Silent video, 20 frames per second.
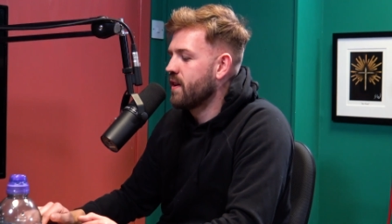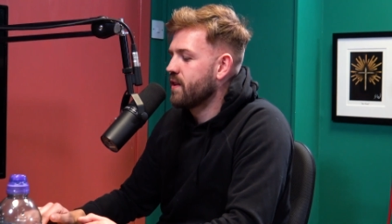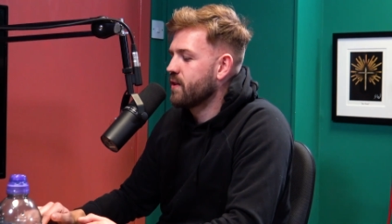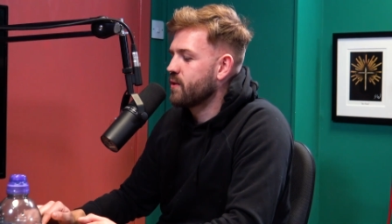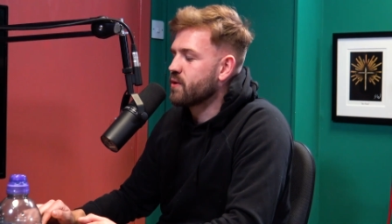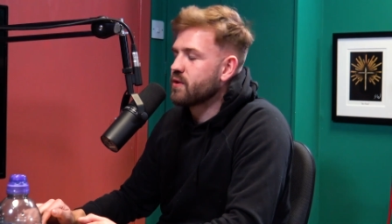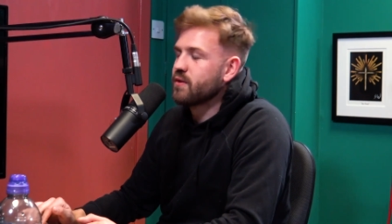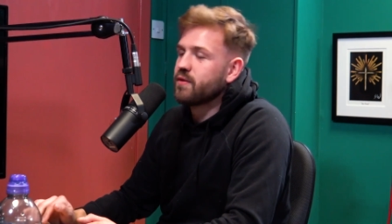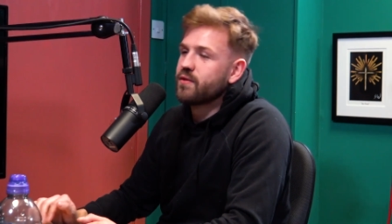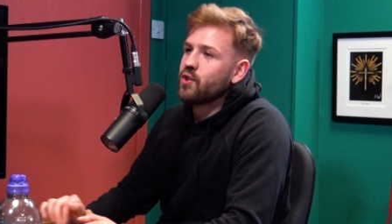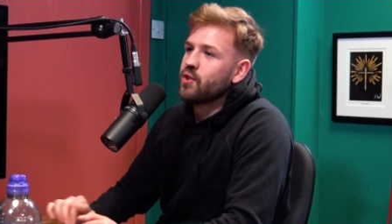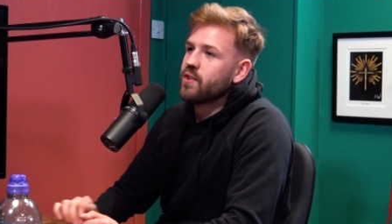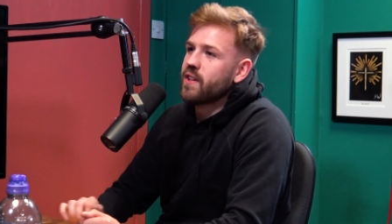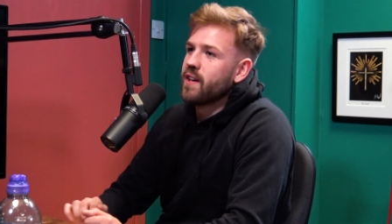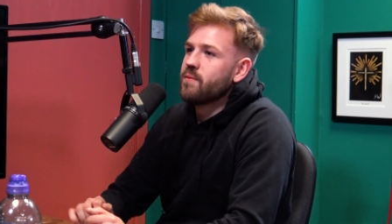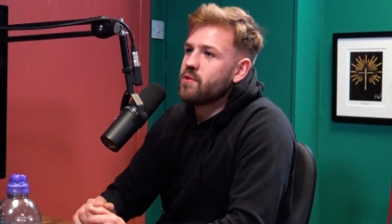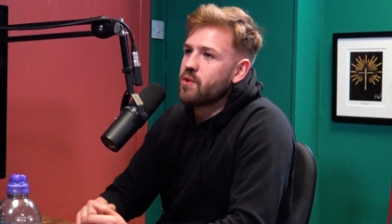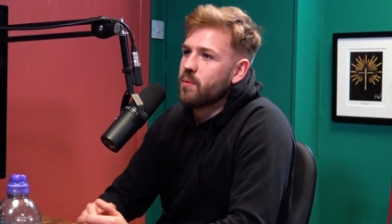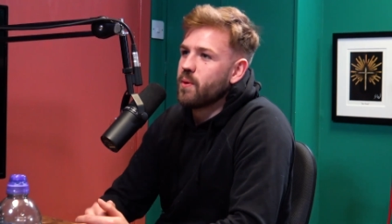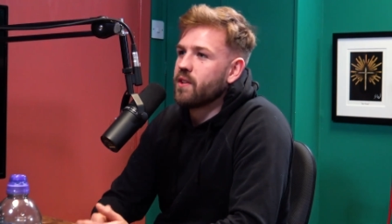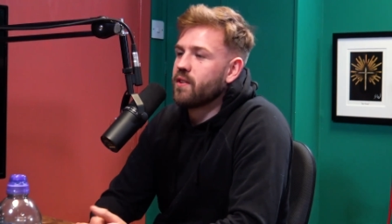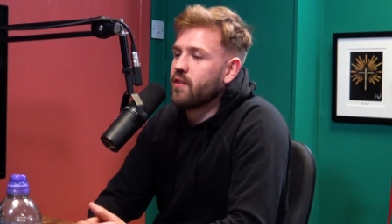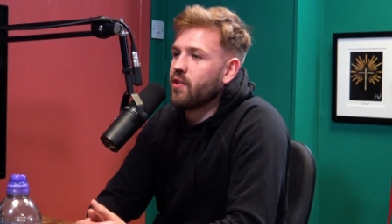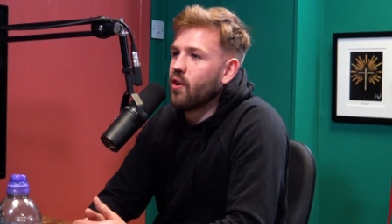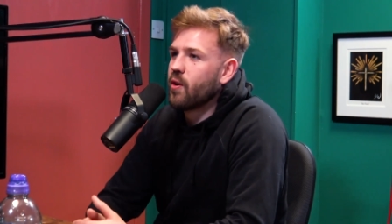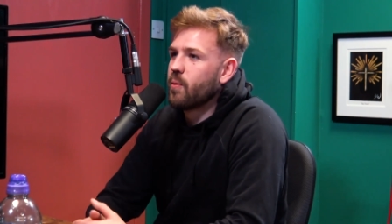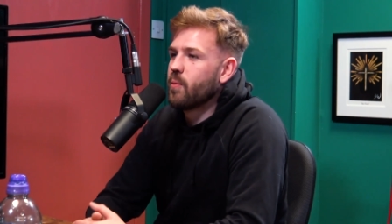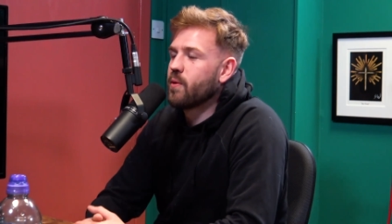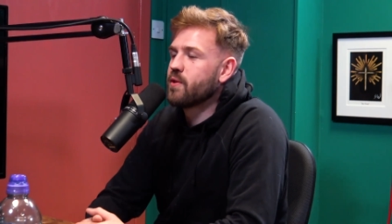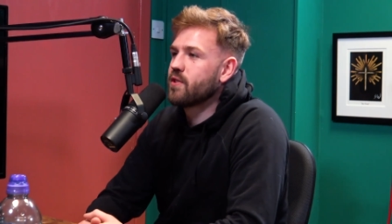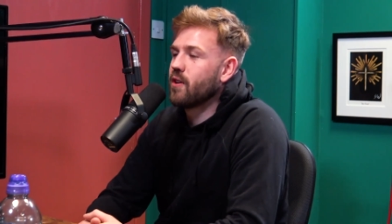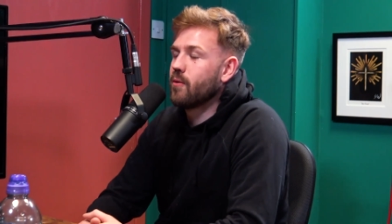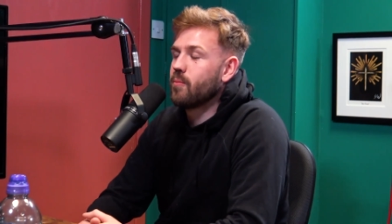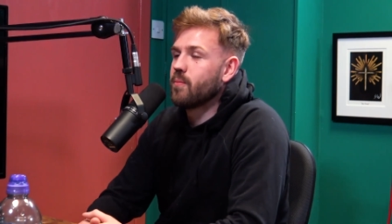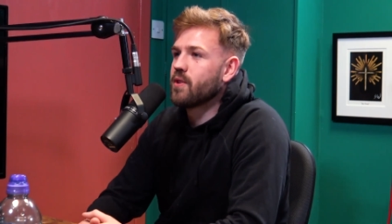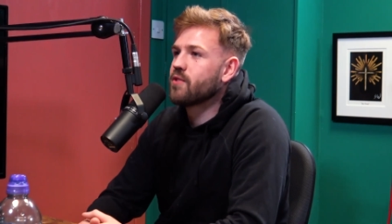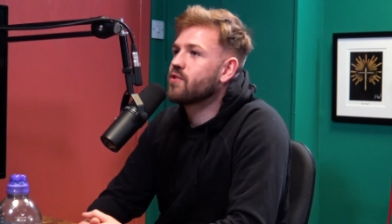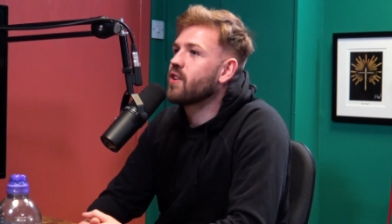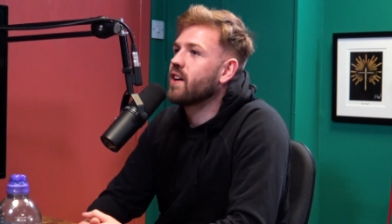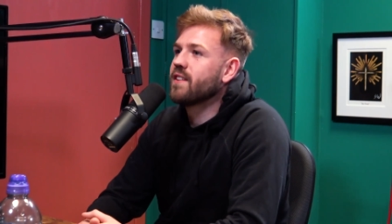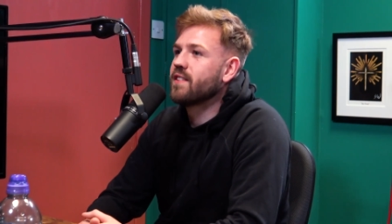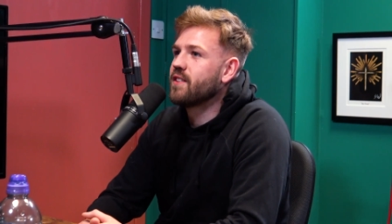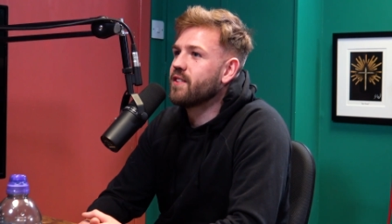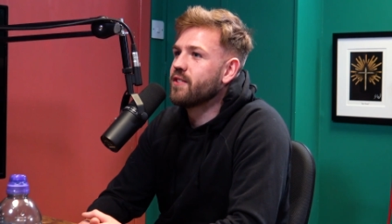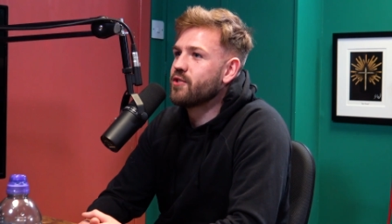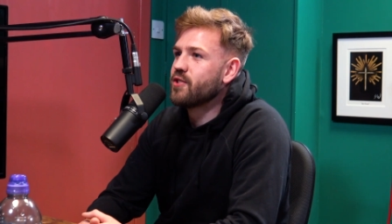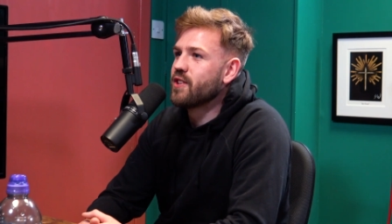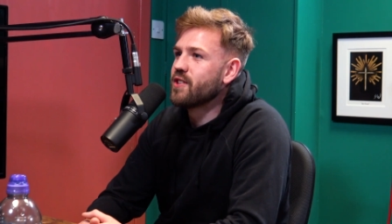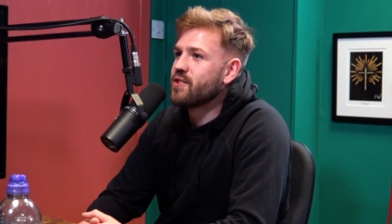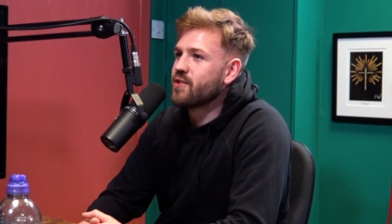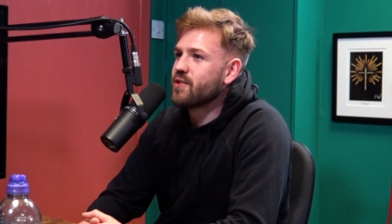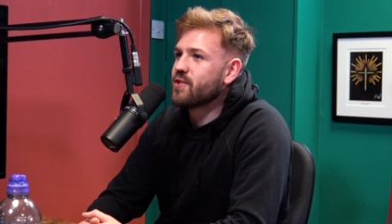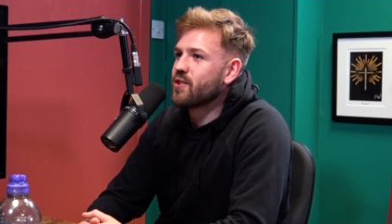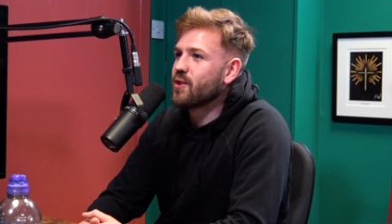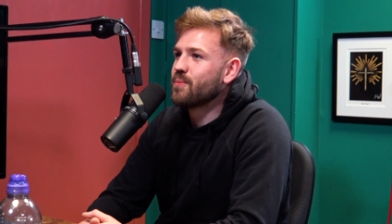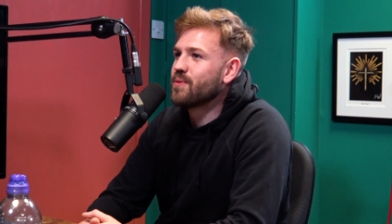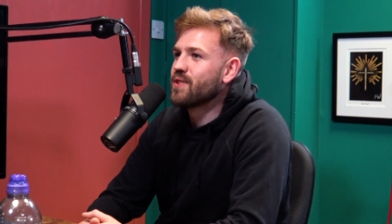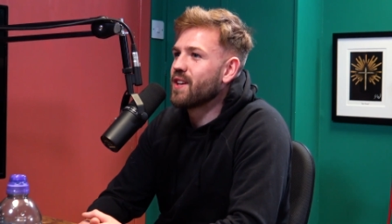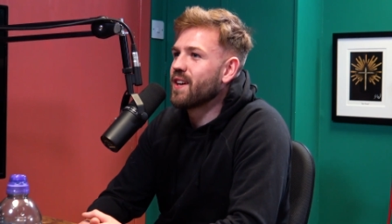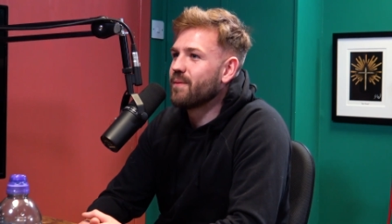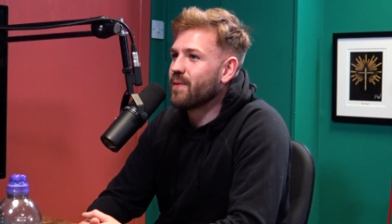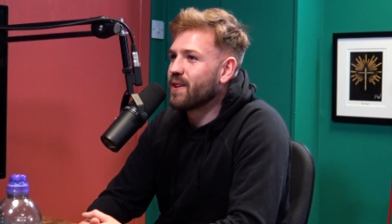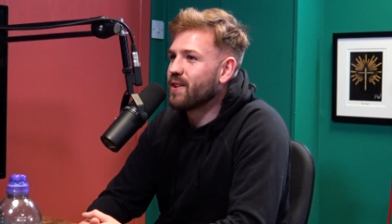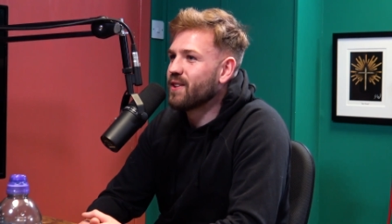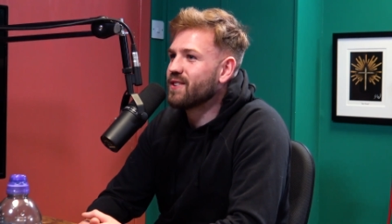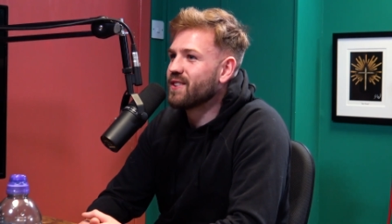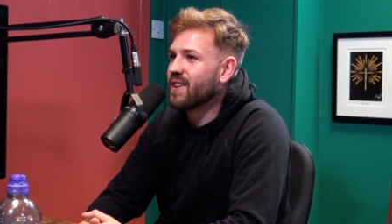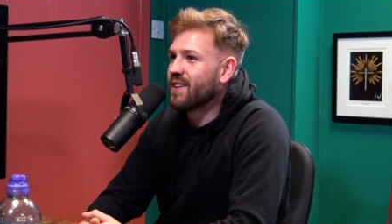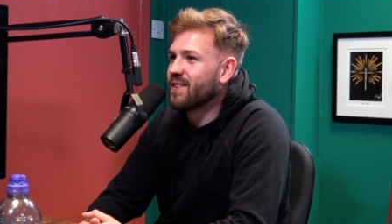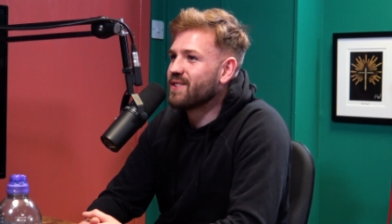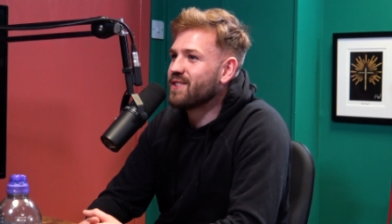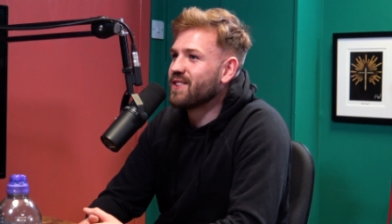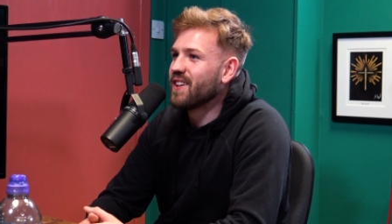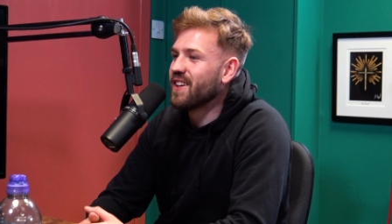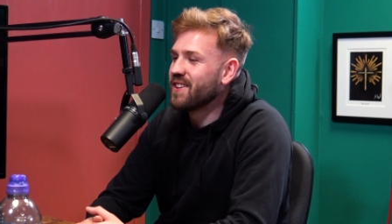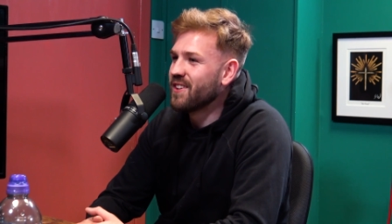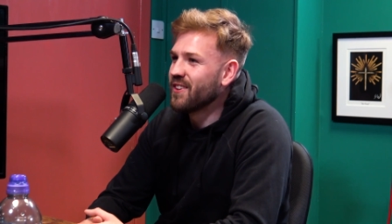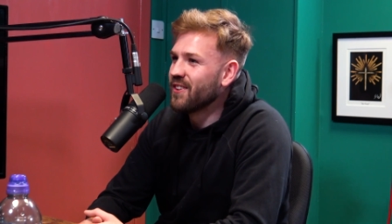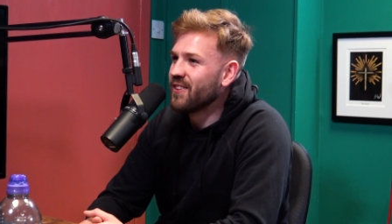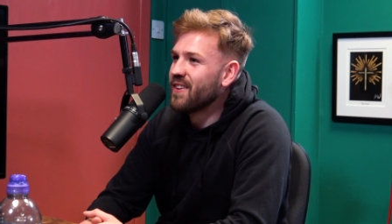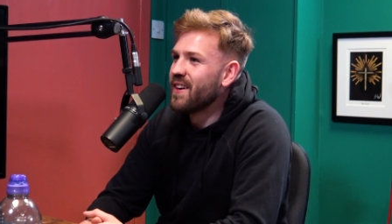there's a few times you went to talk about something I tried to change the subject because yeah. I was saying you